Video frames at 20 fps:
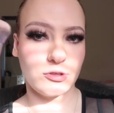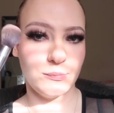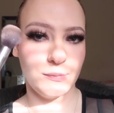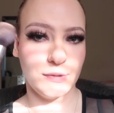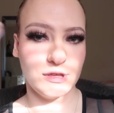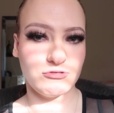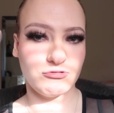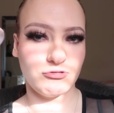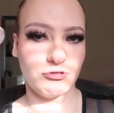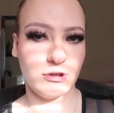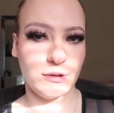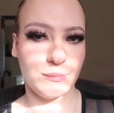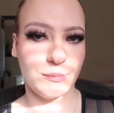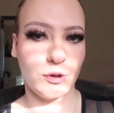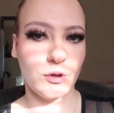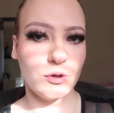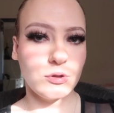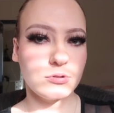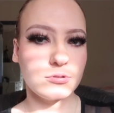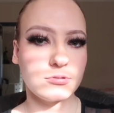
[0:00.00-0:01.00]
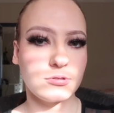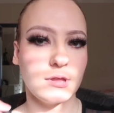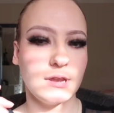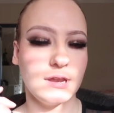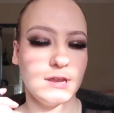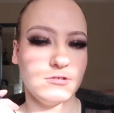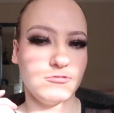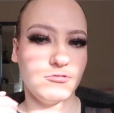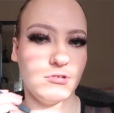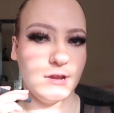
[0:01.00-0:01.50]
Mystery Box. I
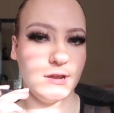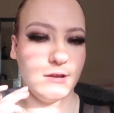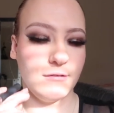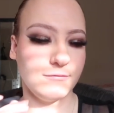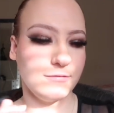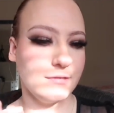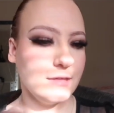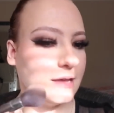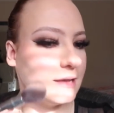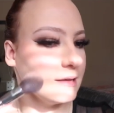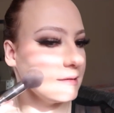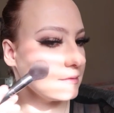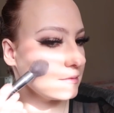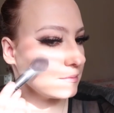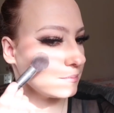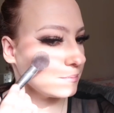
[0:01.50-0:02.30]
literally love these.